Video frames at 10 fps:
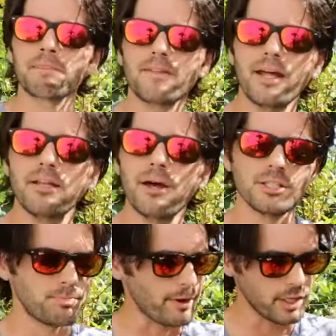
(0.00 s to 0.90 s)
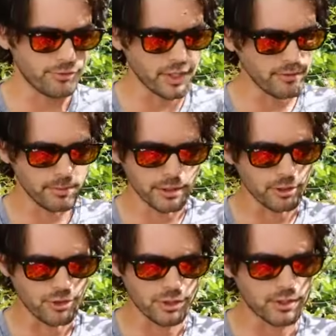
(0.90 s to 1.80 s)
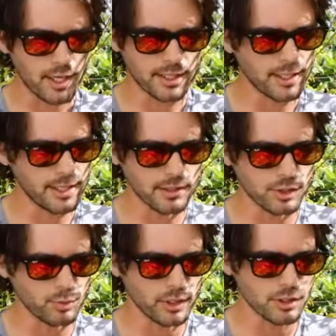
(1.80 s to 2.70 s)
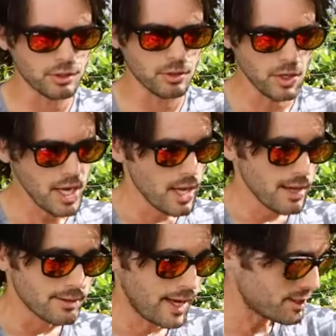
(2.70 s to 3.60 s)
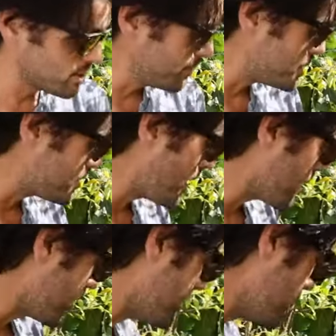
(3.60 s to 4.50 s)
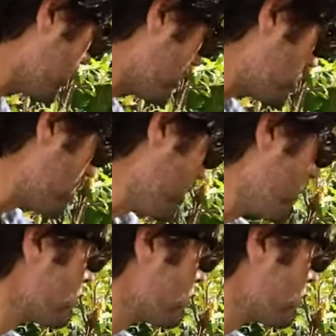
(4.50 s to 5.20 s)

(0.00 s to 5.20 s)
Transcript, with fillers: that nice berry flavor, but you're just not getting the sweetness. So that's the mistake I think this year.